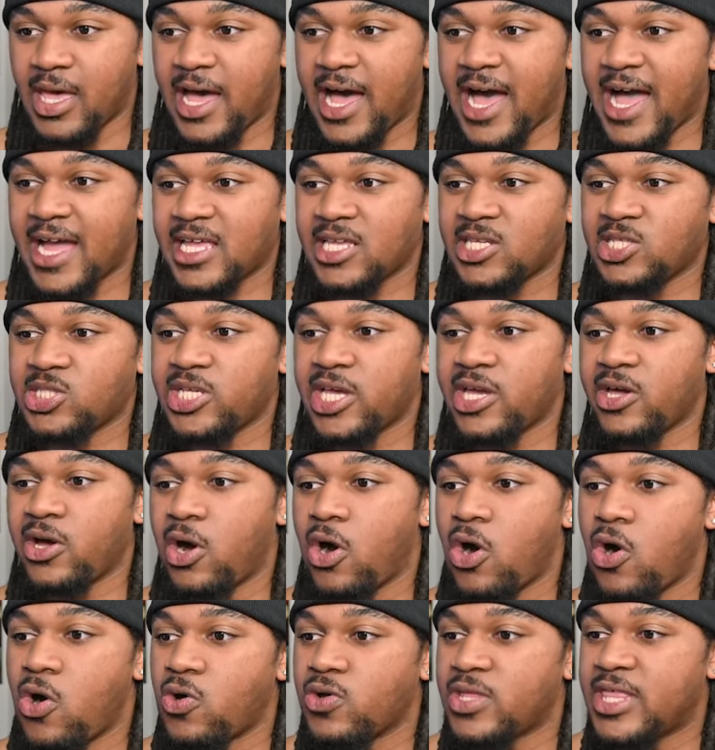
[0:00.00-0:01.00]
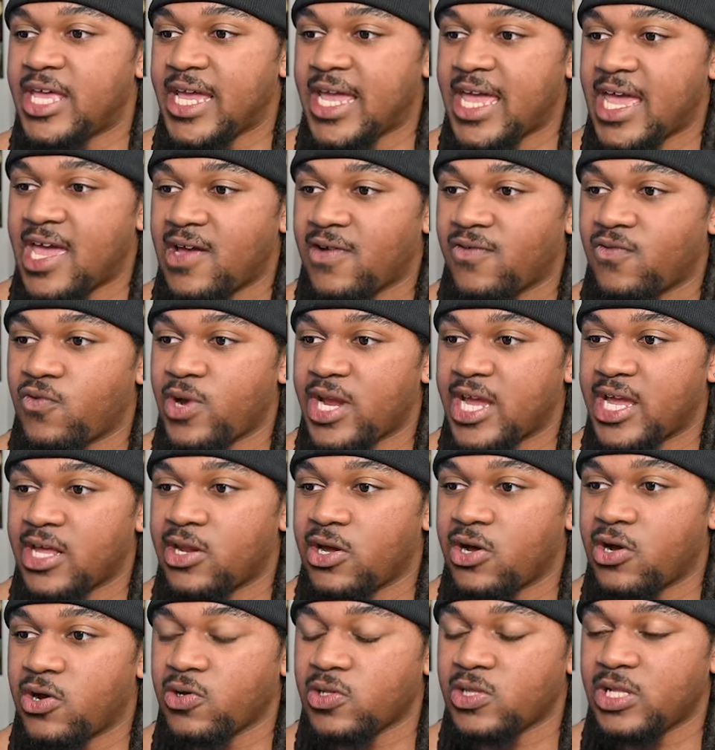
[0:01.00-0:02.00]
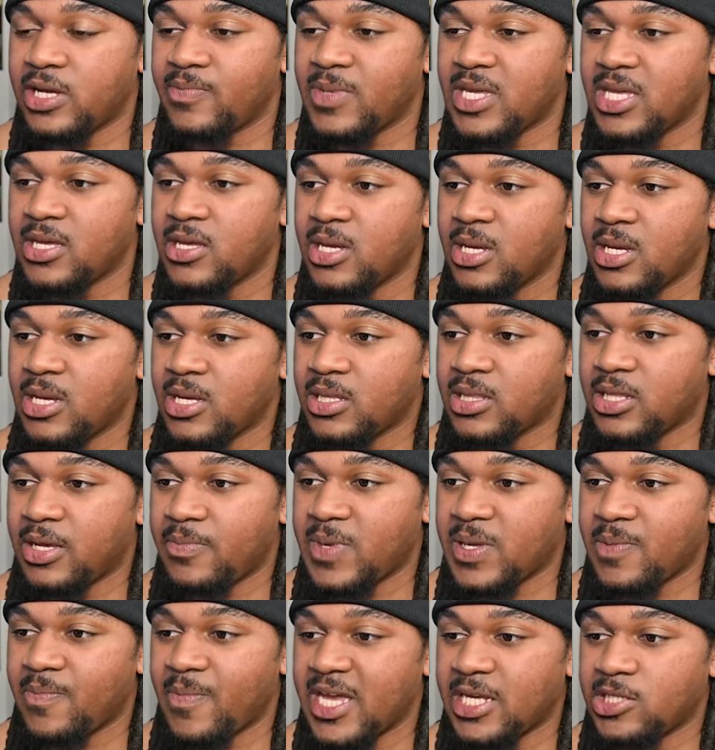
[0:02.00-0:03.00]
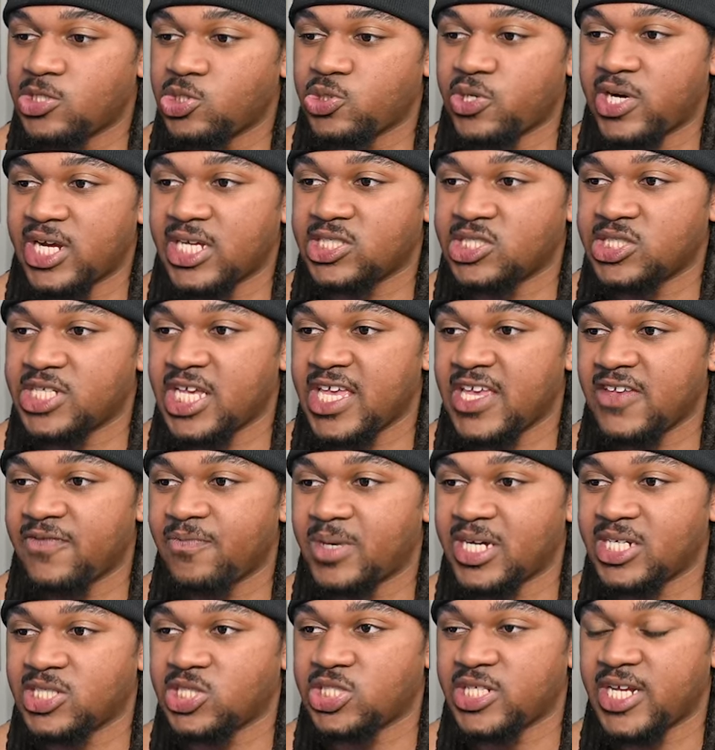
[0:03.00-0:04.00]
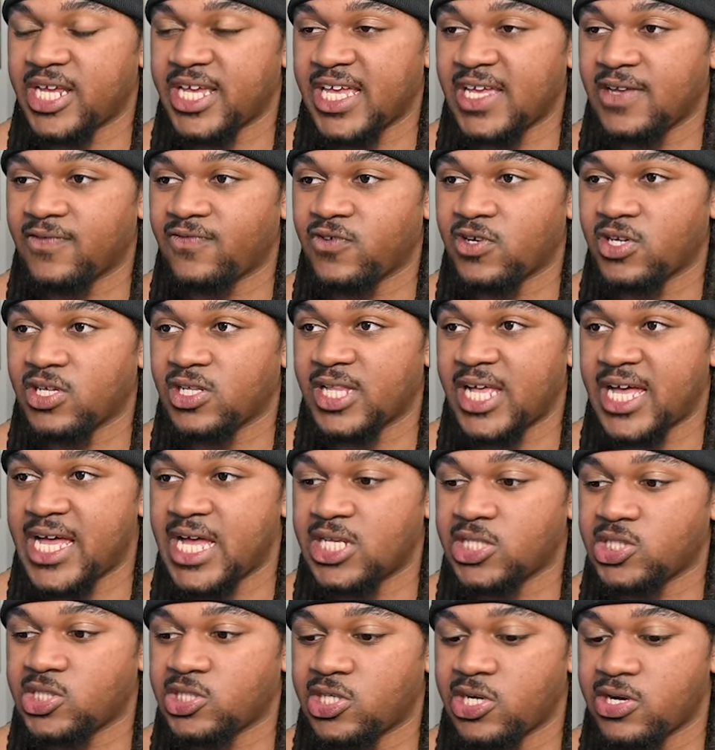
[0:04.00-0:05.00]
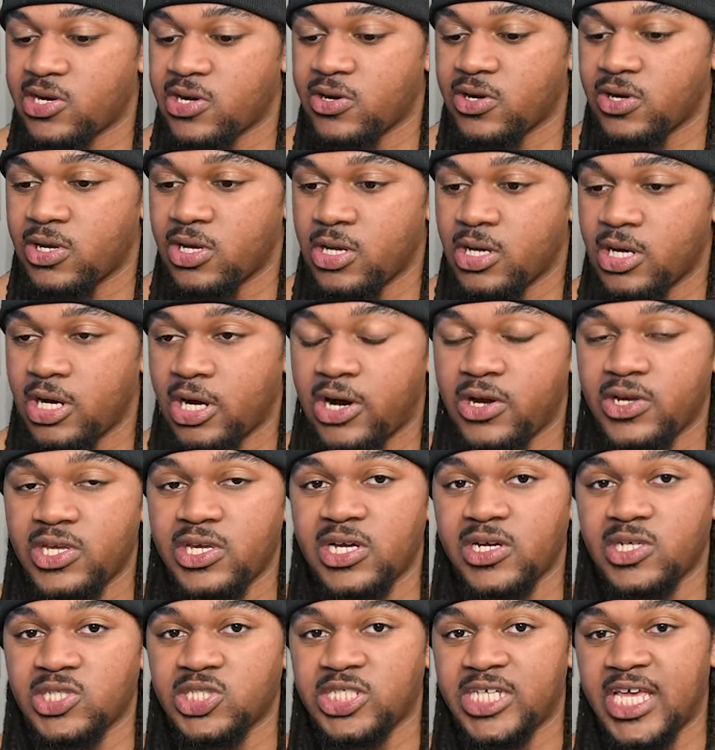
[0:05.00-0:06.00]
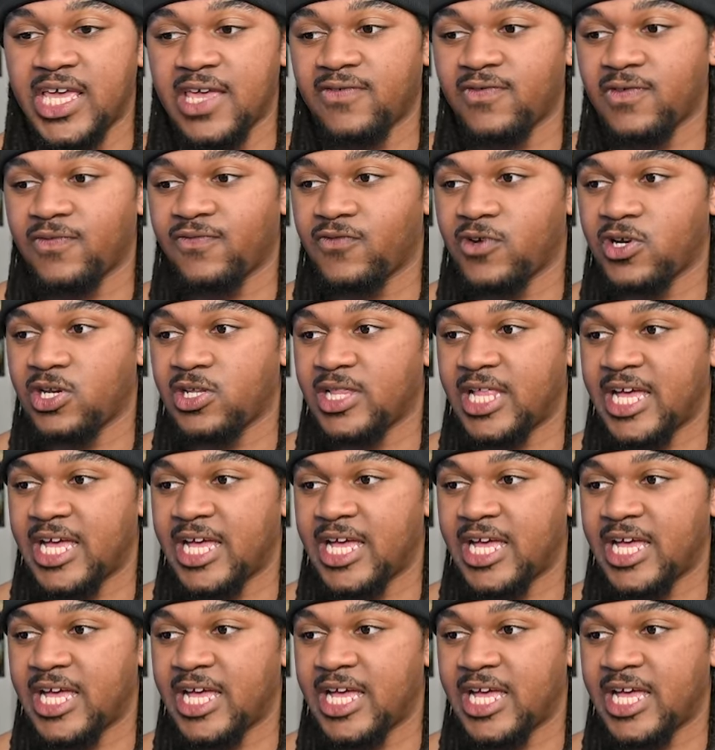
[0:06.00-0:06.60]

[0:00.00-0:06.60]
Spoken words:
I can say, oh, they have Red Hulk. Let me make sure I save my Shang for the last turn. Oh, you gonna save him for the